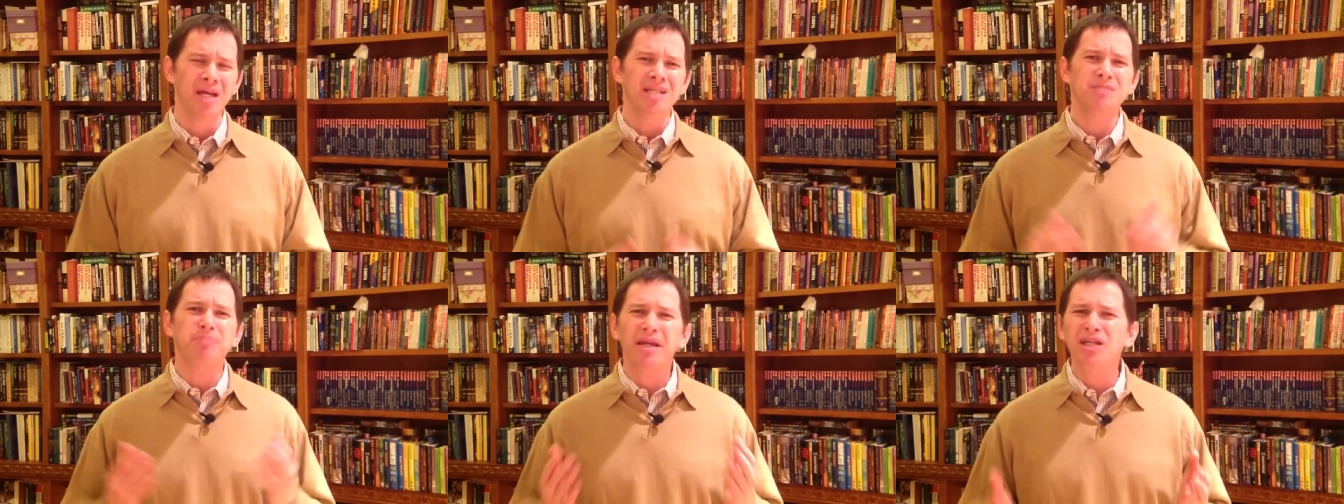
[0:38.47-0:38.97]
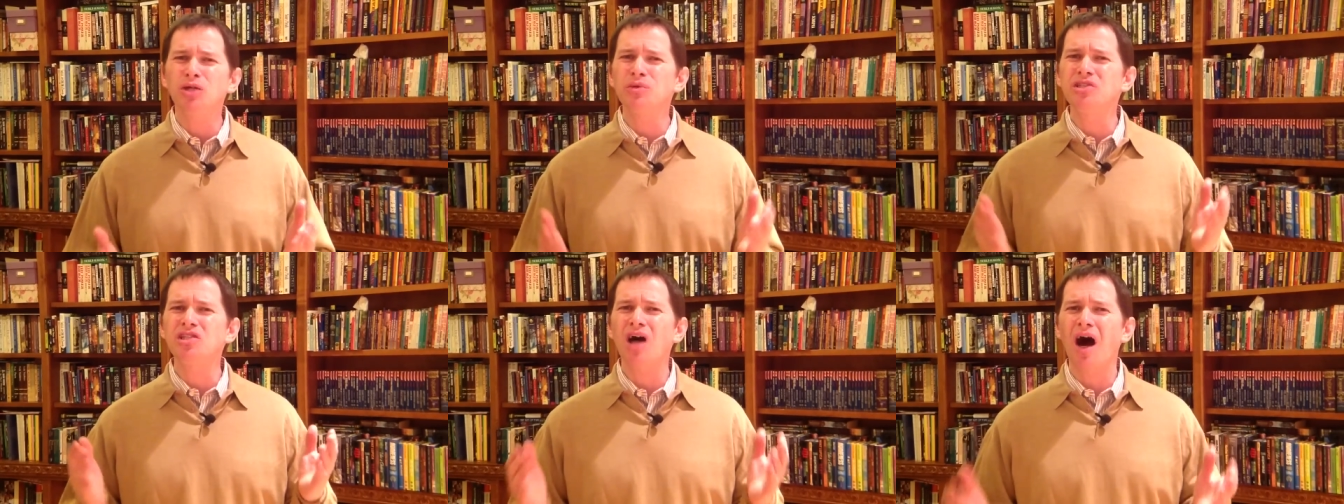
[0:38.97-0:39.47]
Spending your
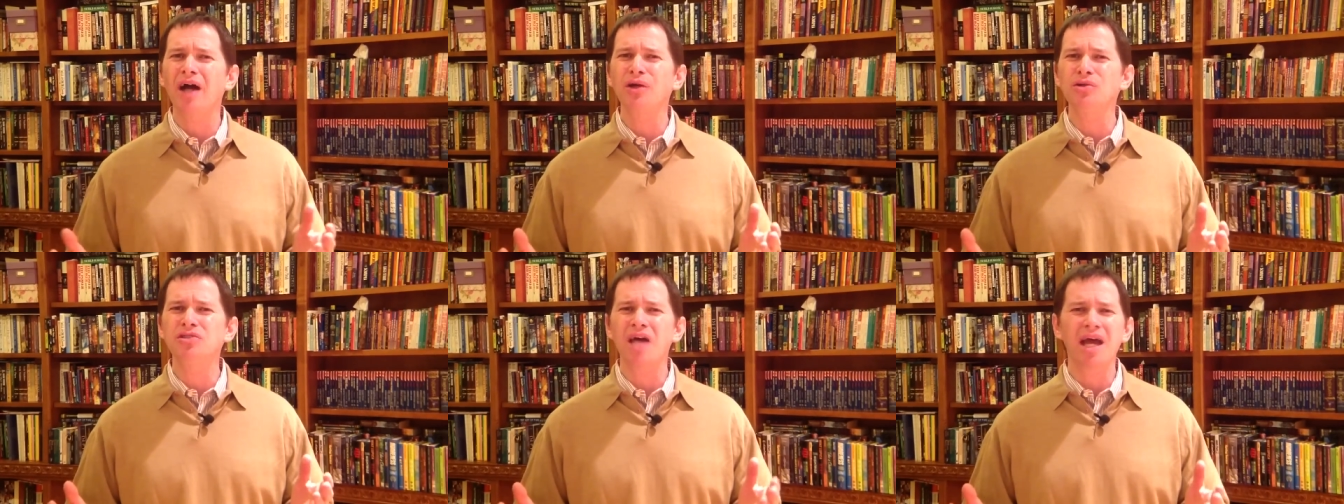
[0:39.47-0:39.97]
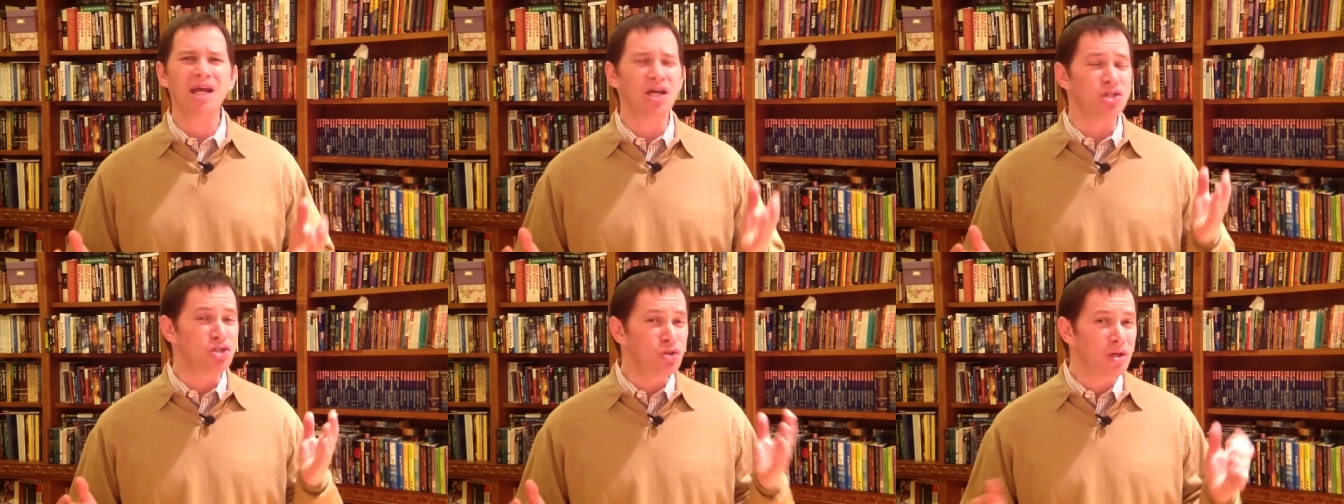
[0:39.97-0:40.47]
entire day
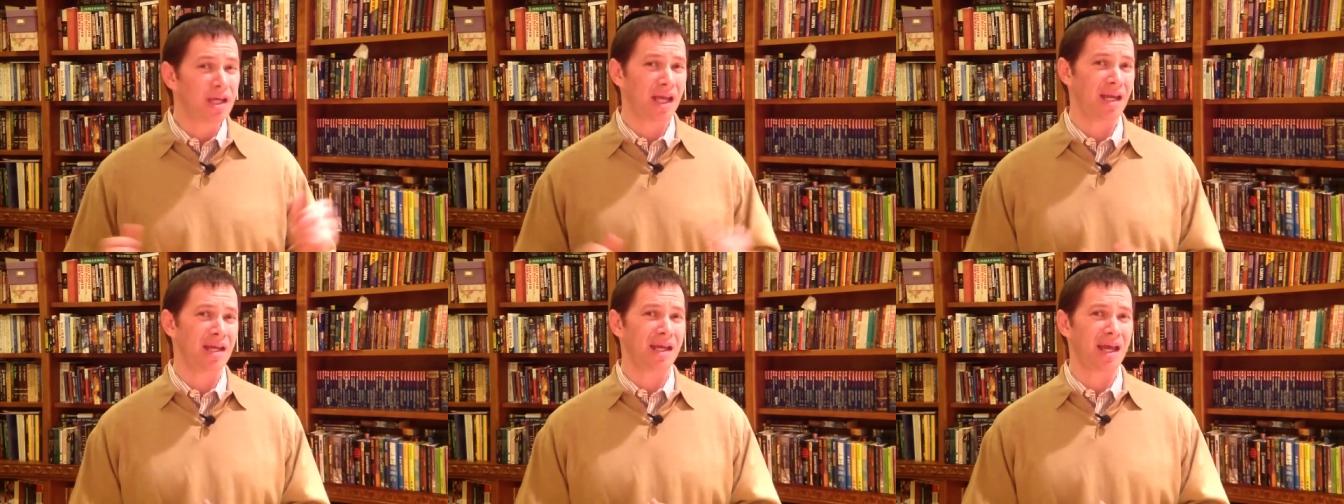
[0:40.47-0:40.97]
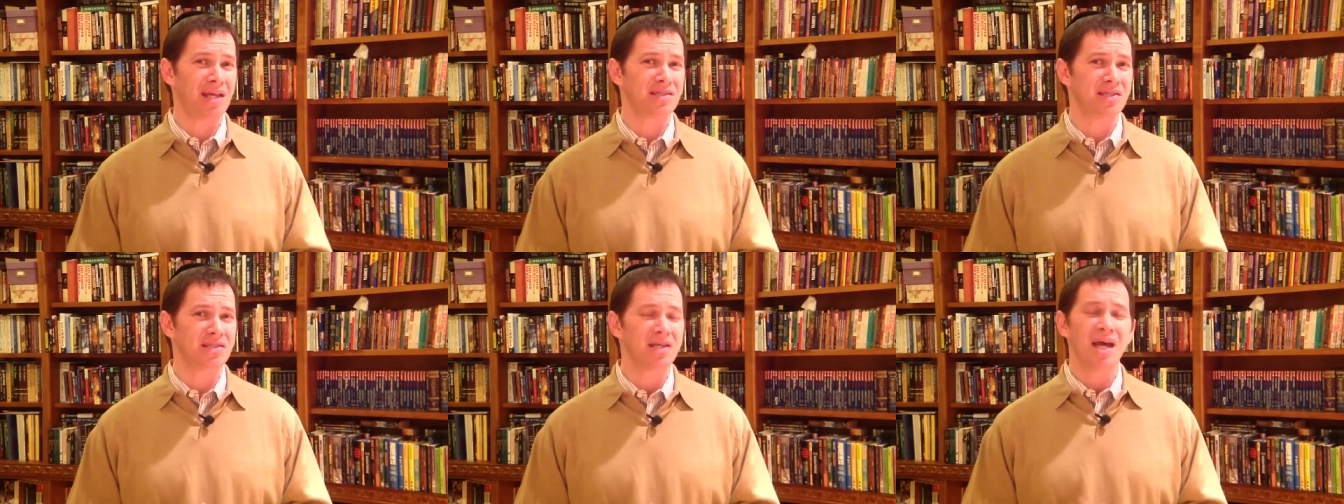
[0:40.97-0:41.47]
adjudicating
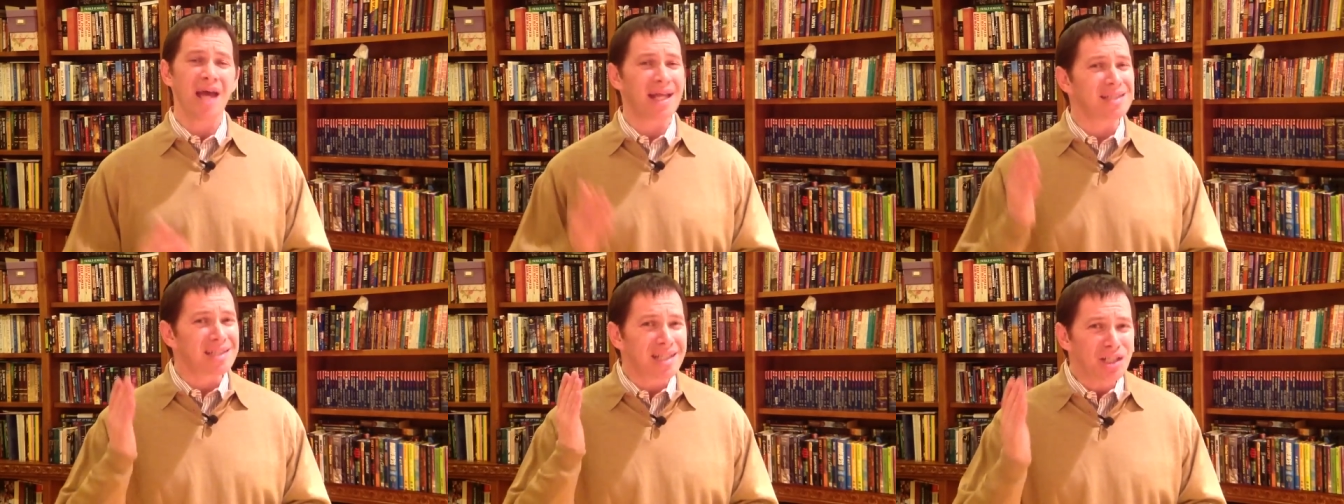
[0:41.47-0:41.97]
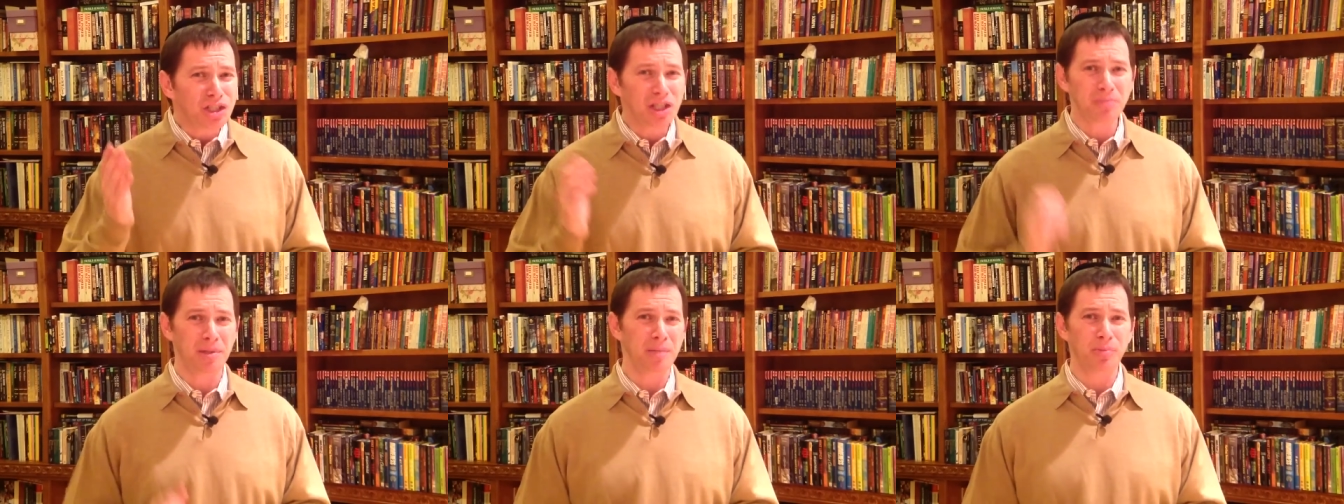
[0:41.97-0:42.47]
cases and
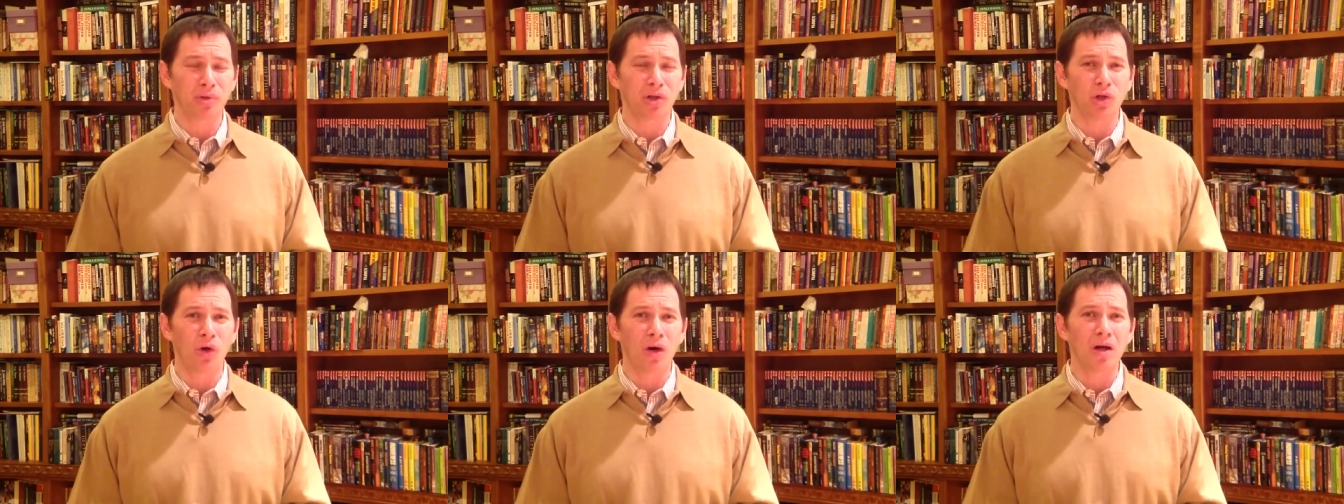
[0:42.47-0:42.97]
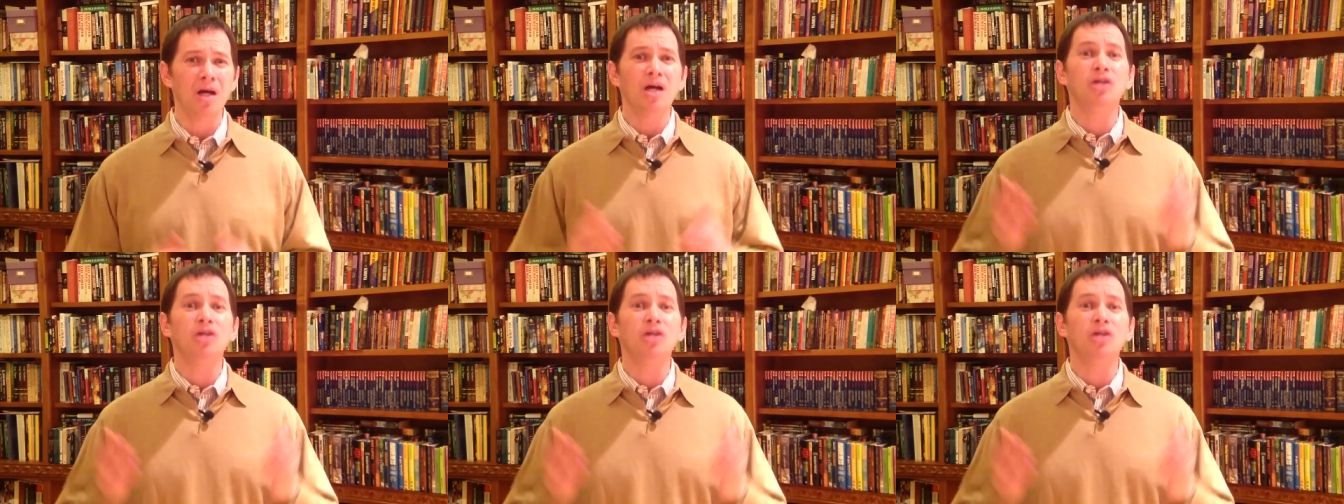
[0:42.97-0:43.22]
teaching people the law,